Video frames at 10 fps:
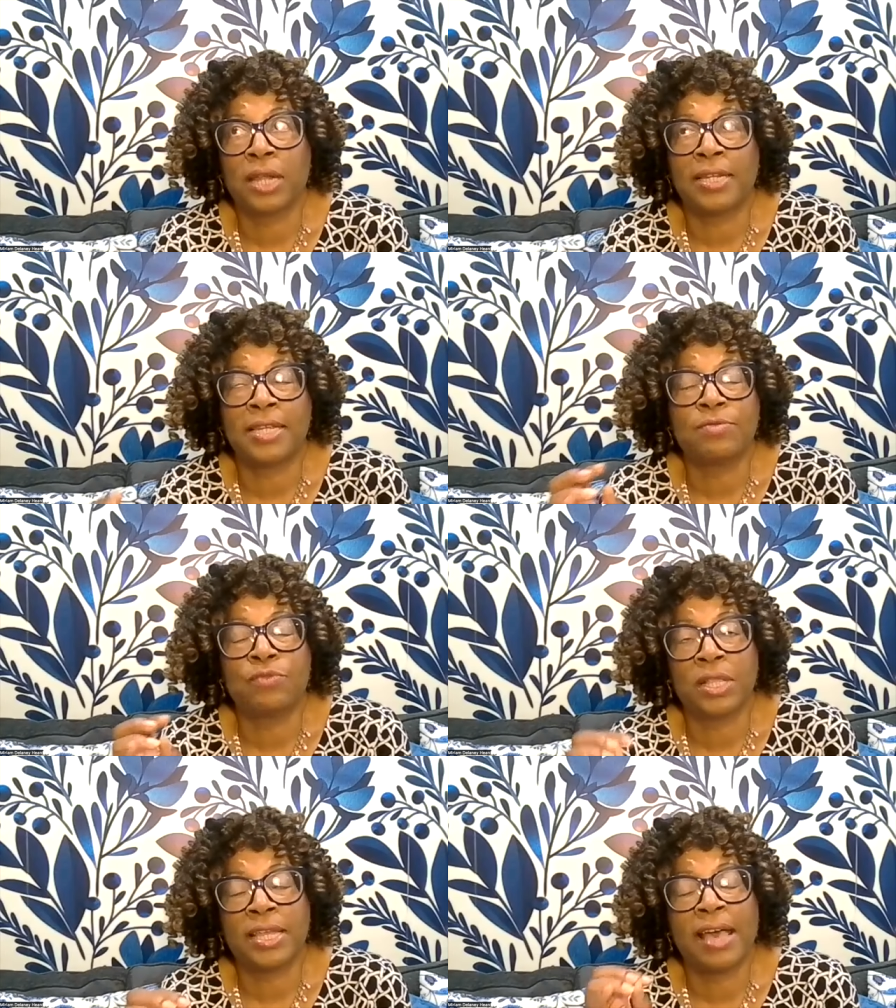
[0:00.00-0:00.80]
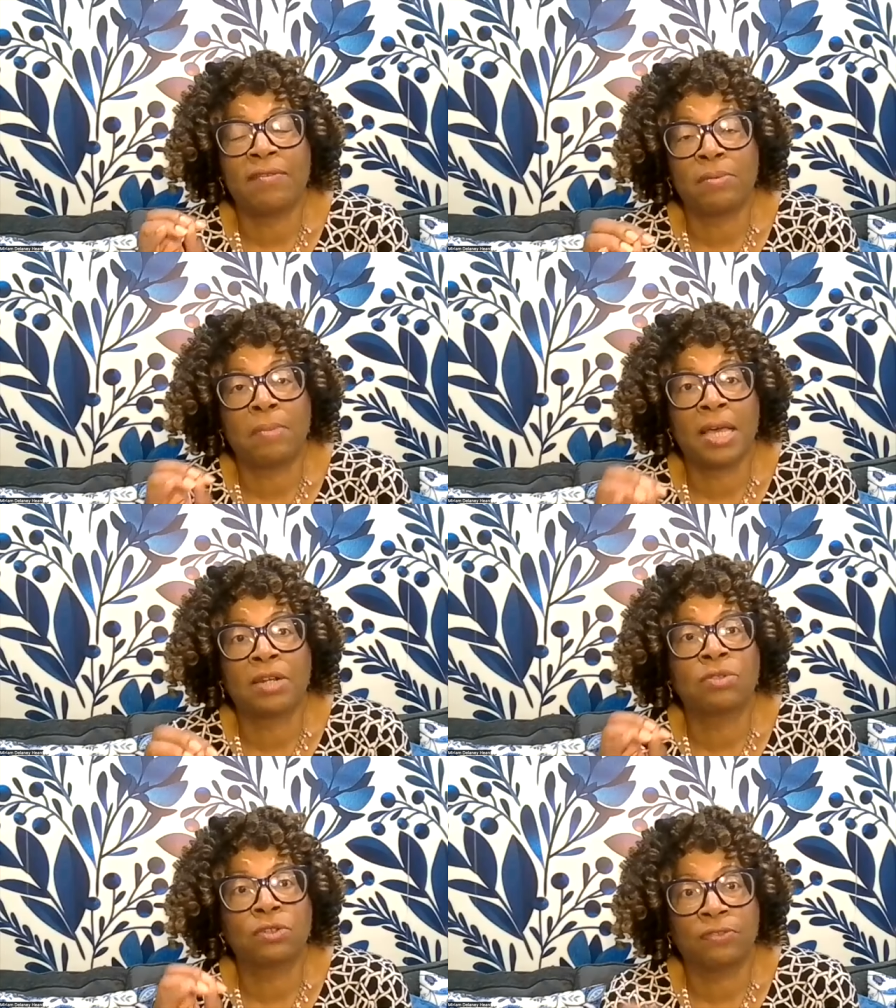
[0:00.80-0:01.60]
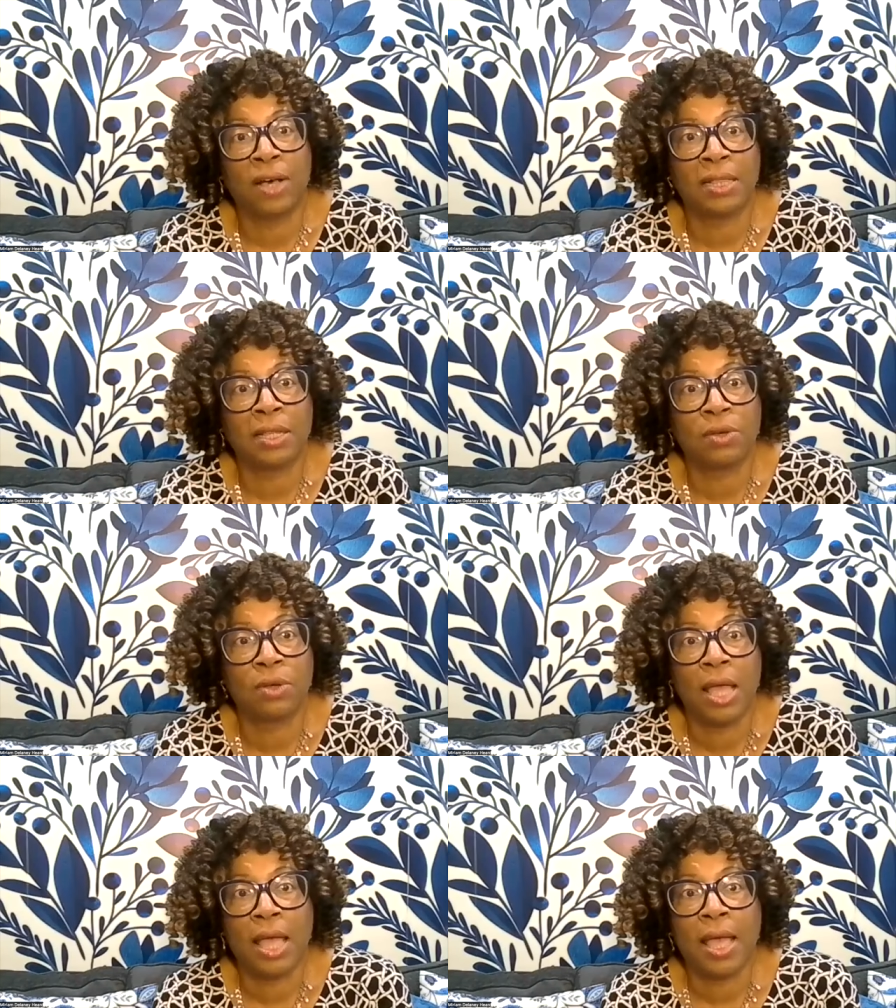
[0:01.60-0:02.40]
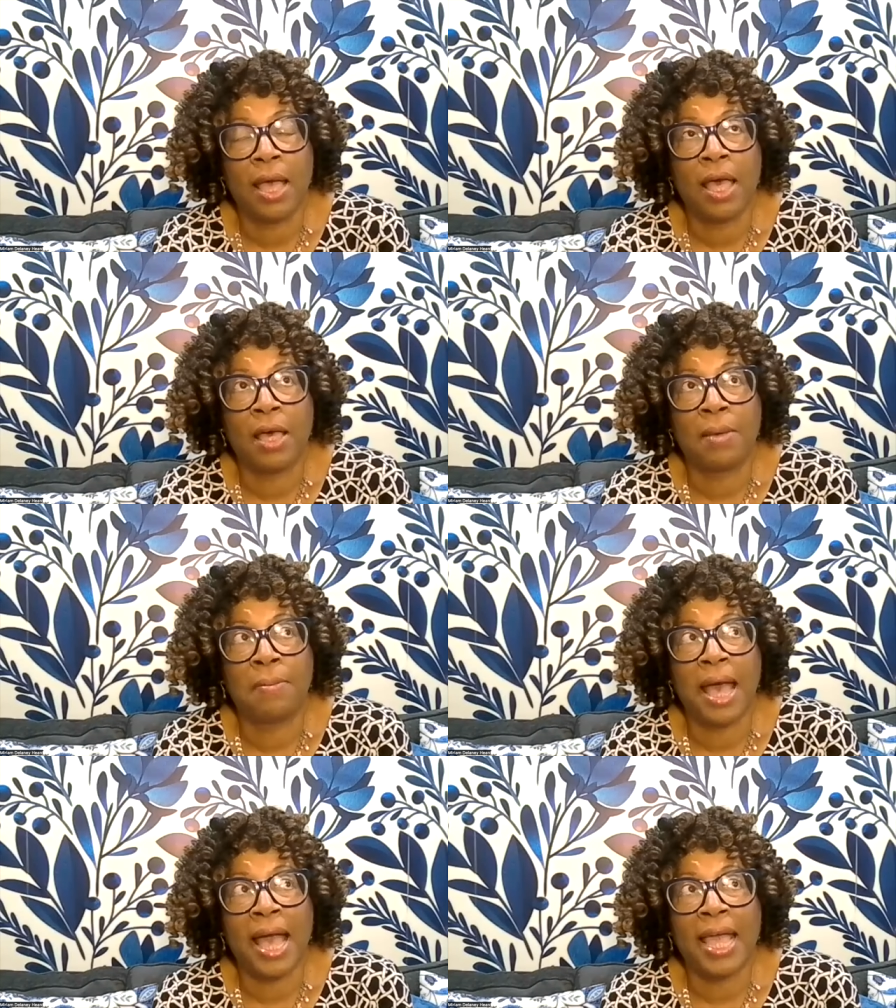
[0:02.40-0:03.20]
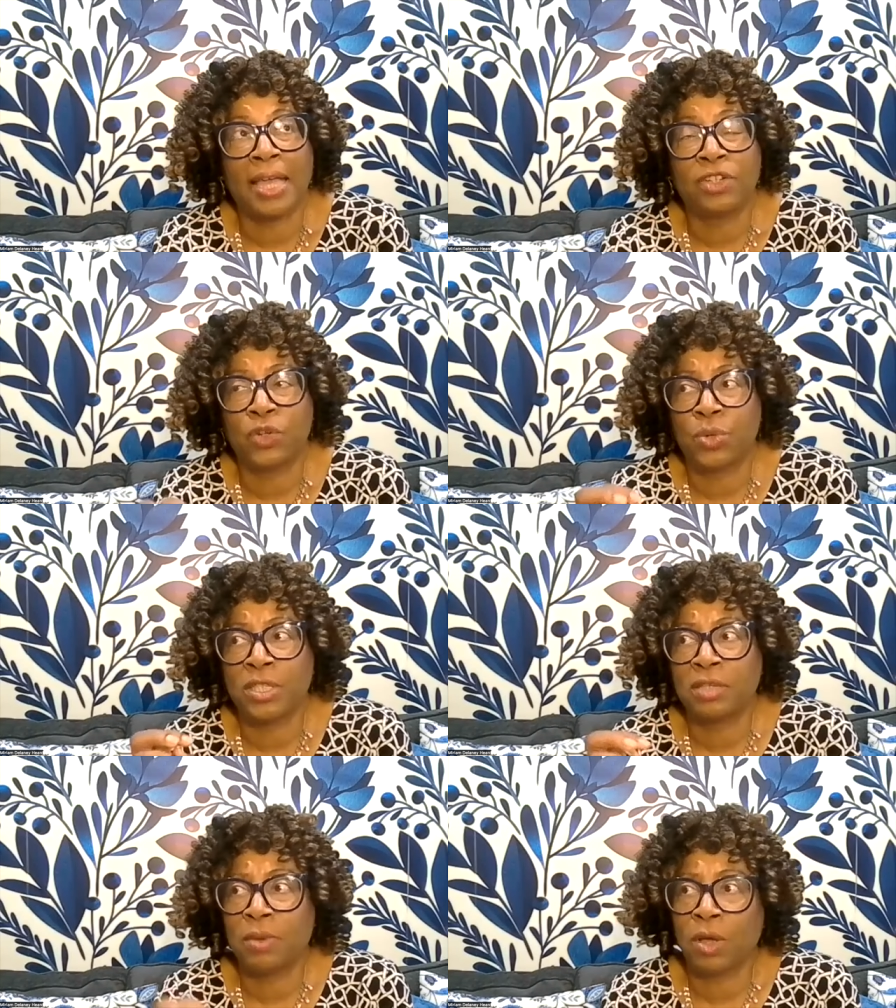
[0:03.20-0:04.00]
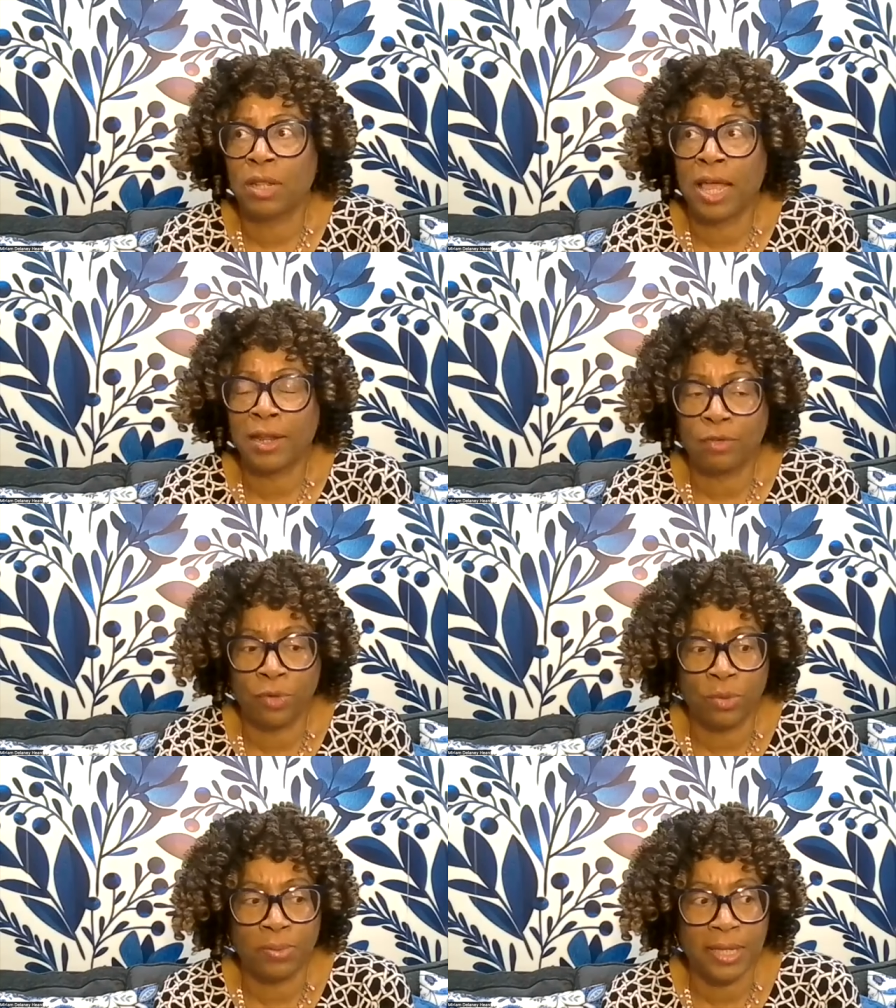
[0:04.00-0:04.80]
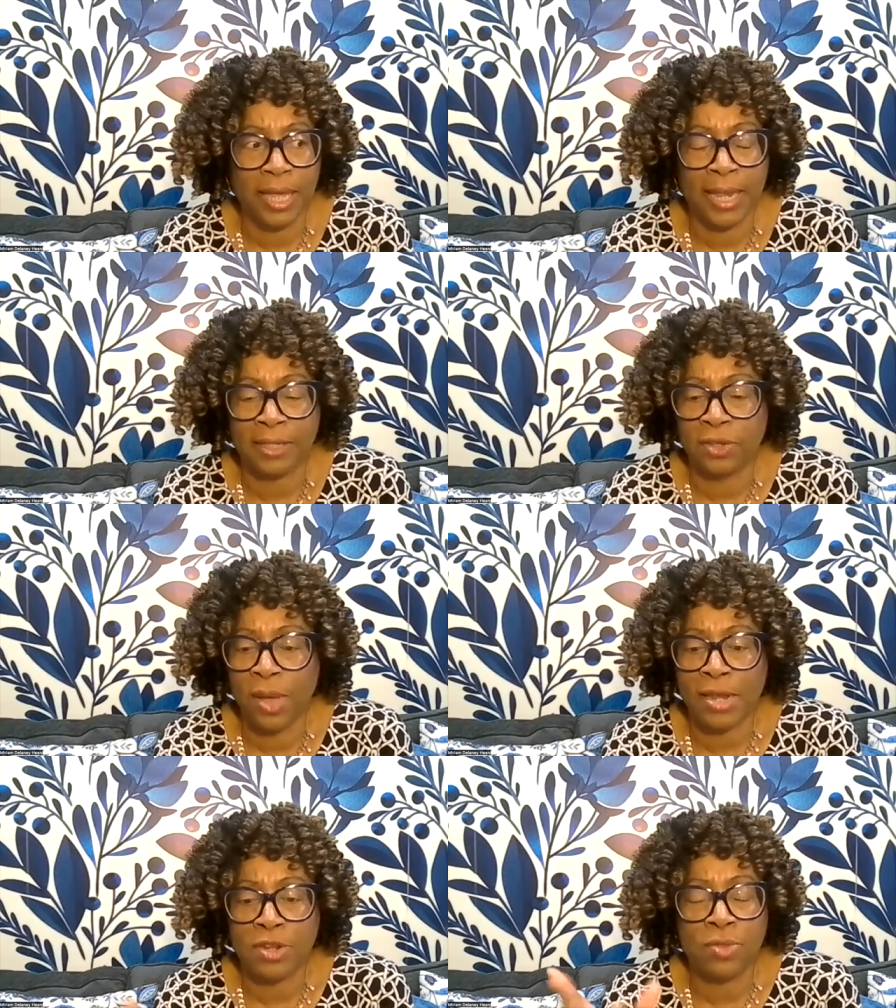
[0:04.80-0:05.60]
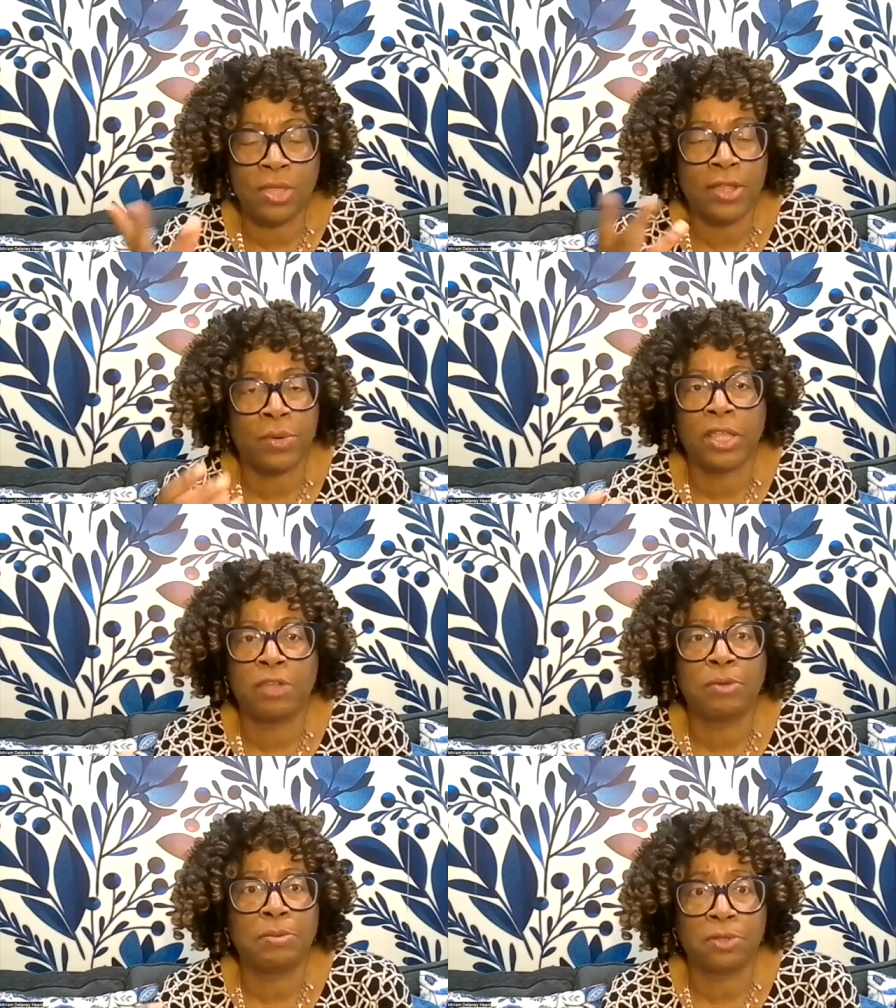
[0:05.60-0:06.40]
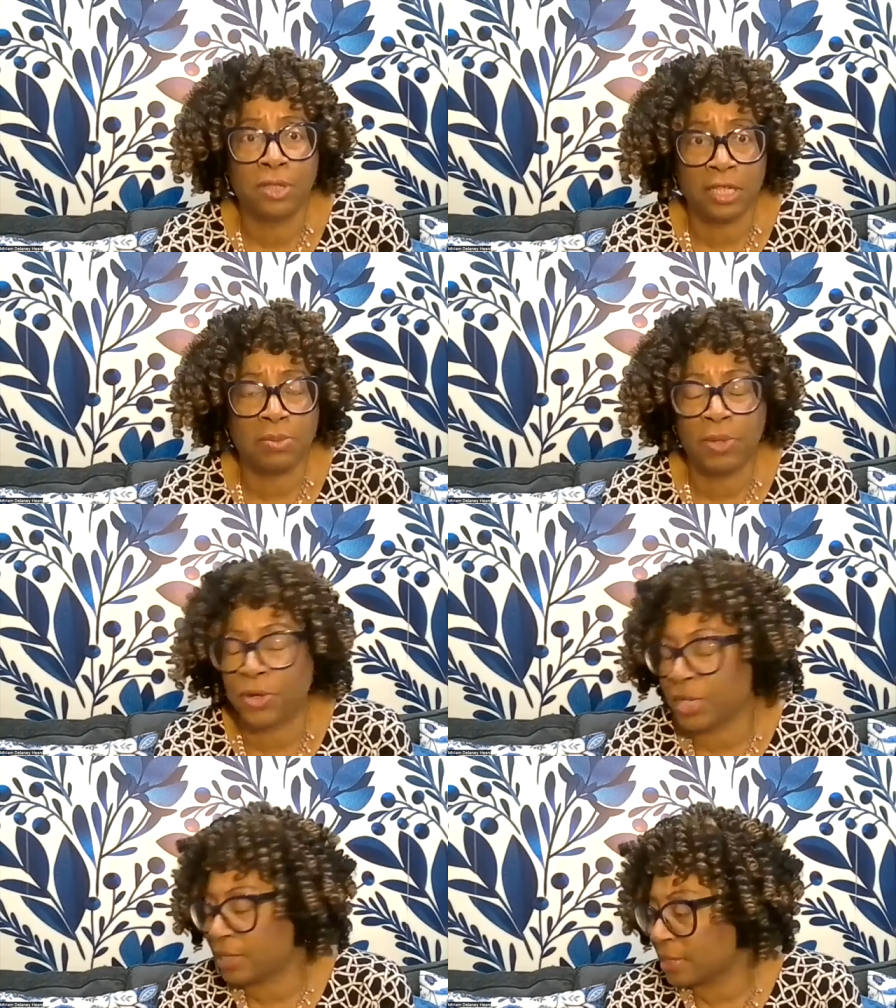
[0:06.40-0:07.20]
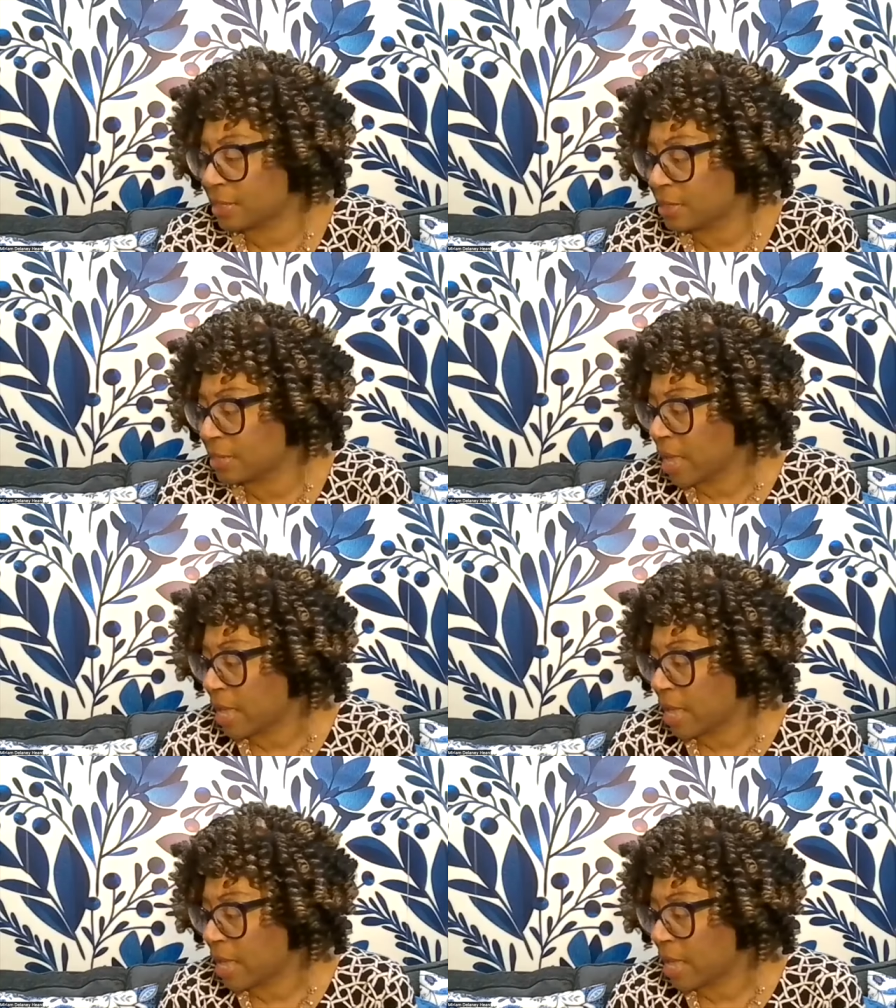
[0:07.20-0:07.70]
I didn't really have a model to follow. Um, I had joined some online groups, and so I knew that there were other people's experiences.